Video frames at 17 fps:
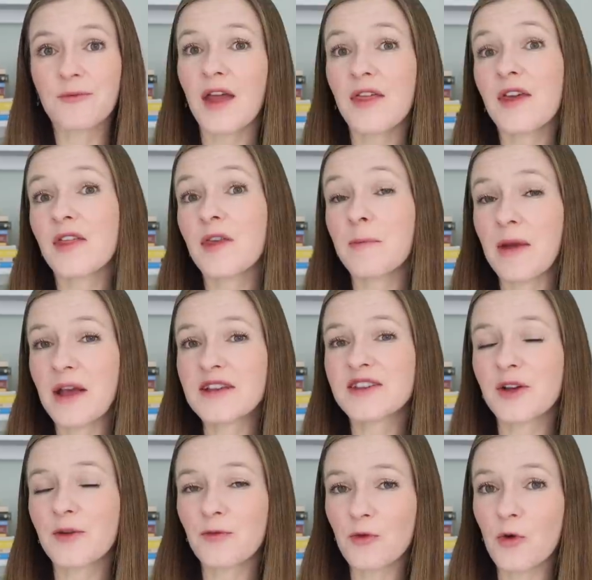I think the
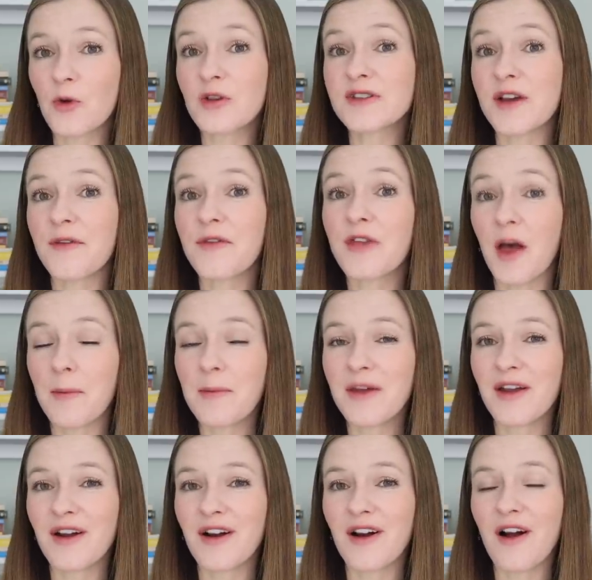basic rules of thumb
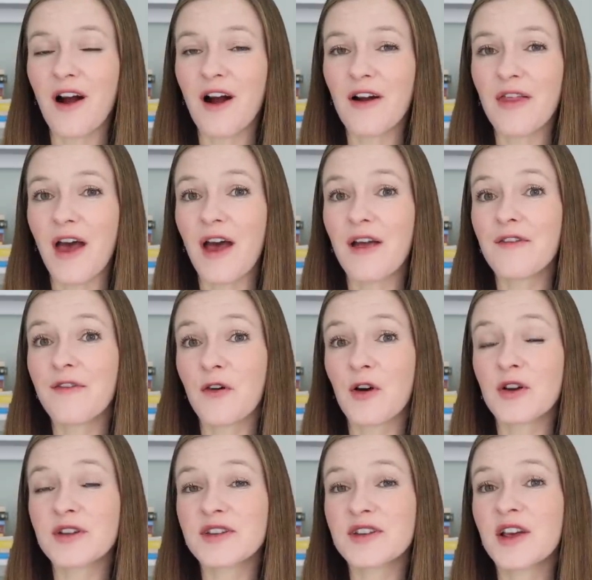here are that
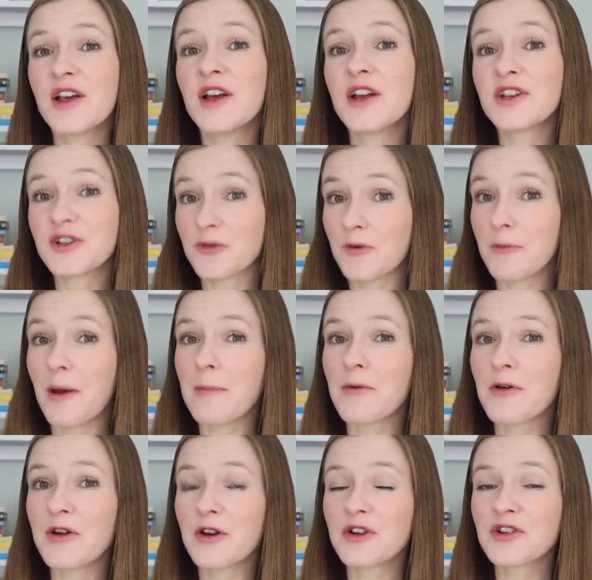first, to
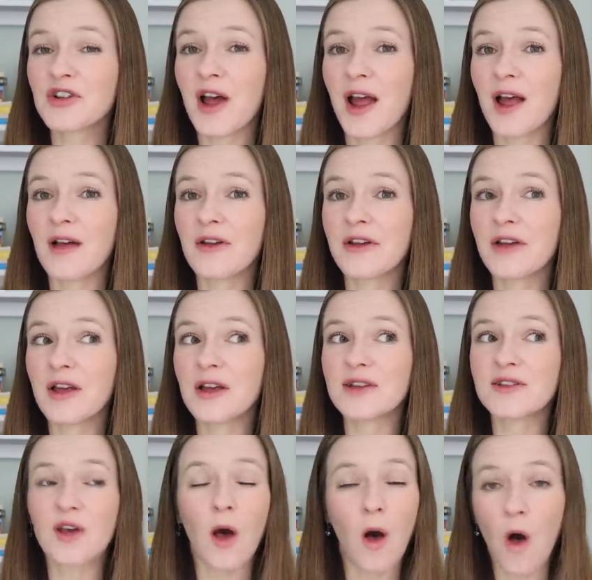remember your child
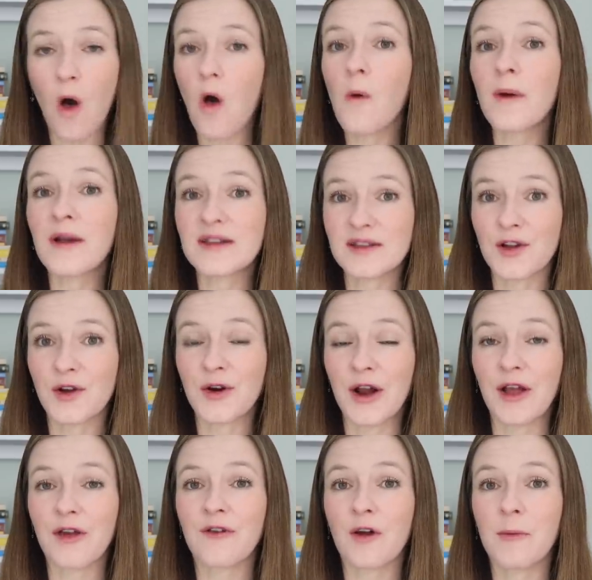is always
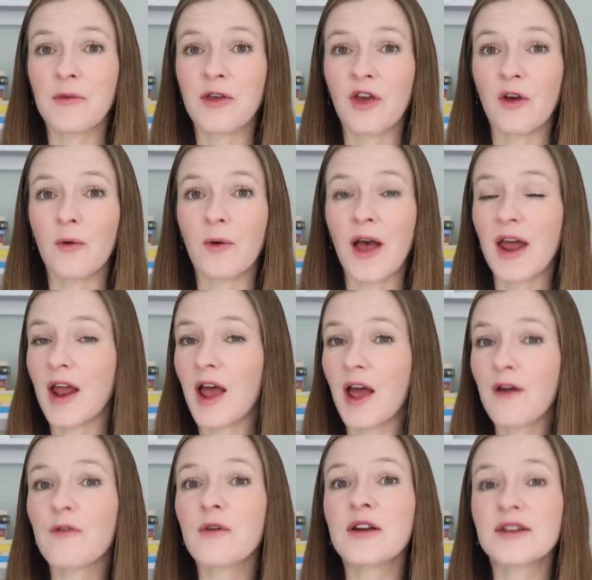learning from you at
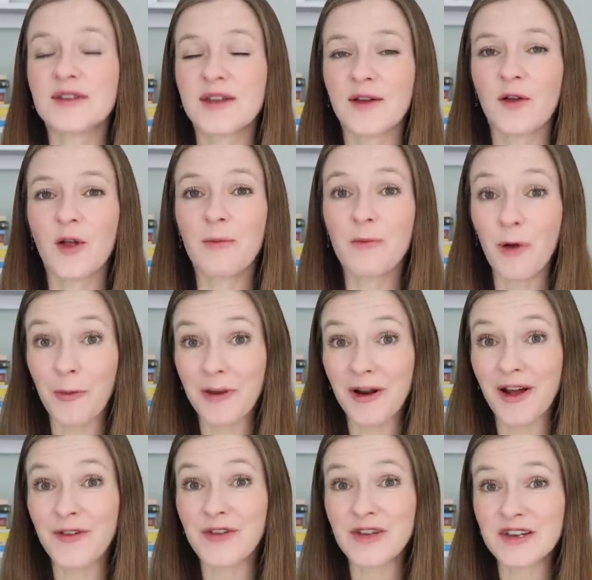every single
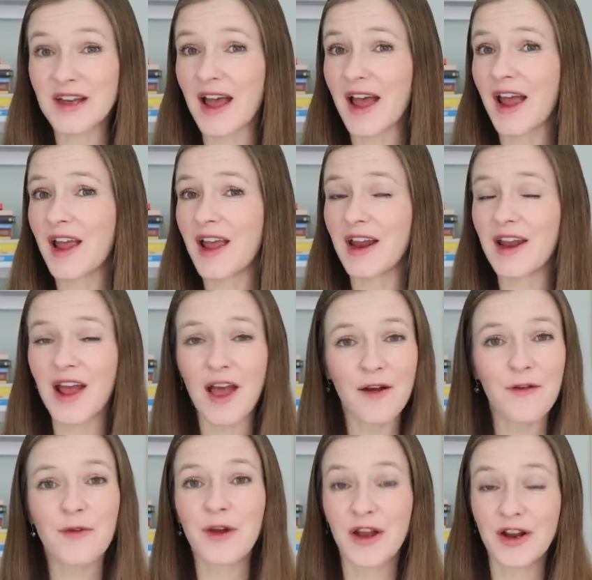moment of the day in
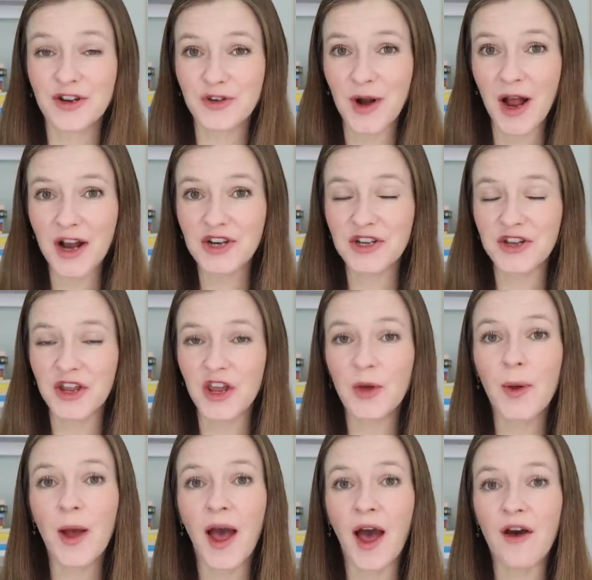every interaction that
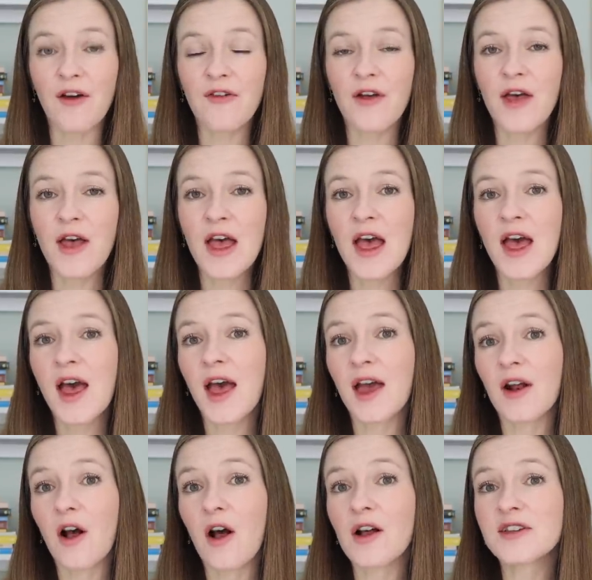you have,
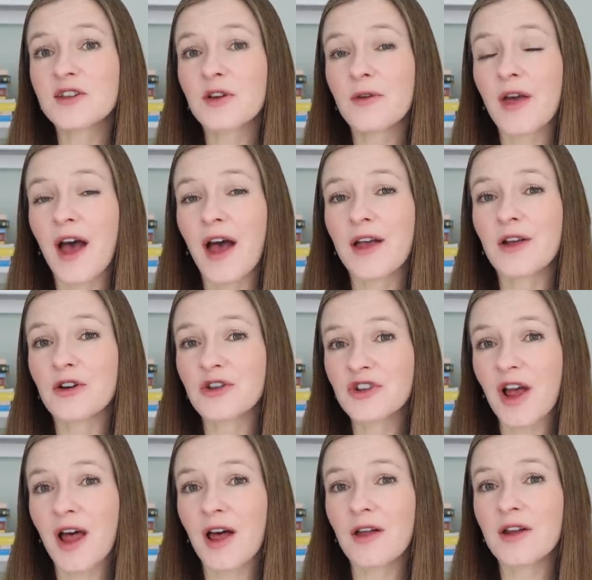and also that your
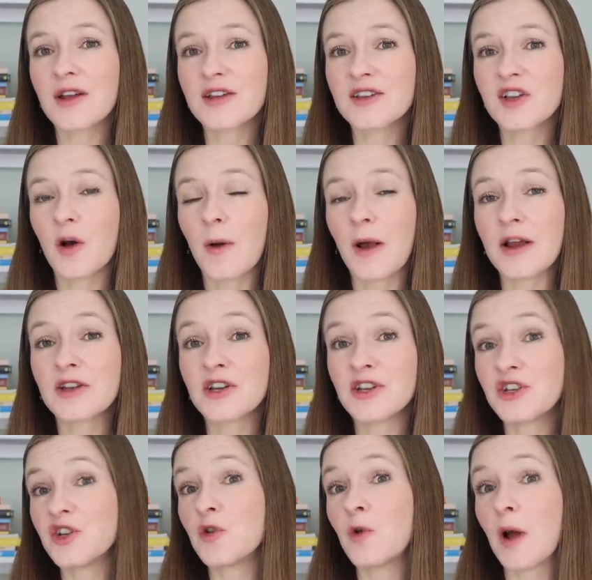child is going to
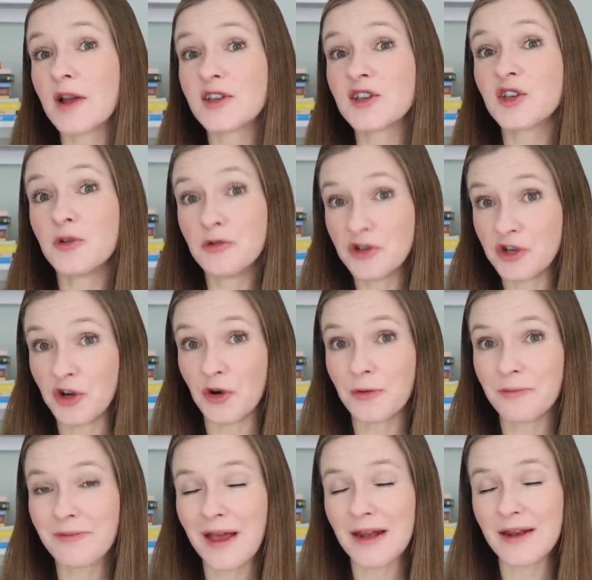do as you
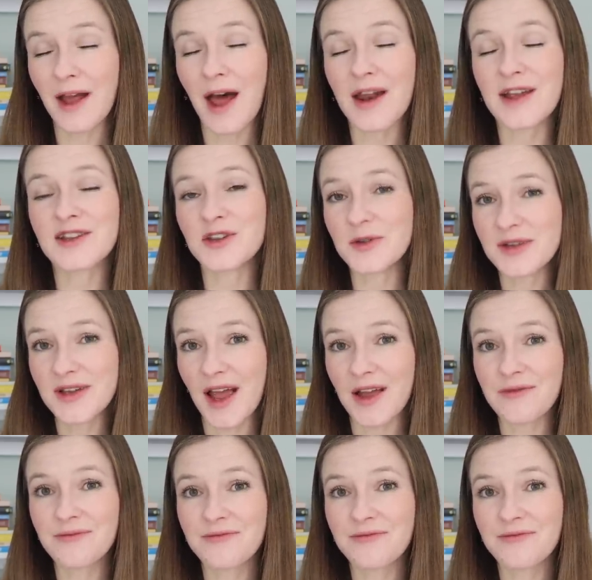do and not as you say.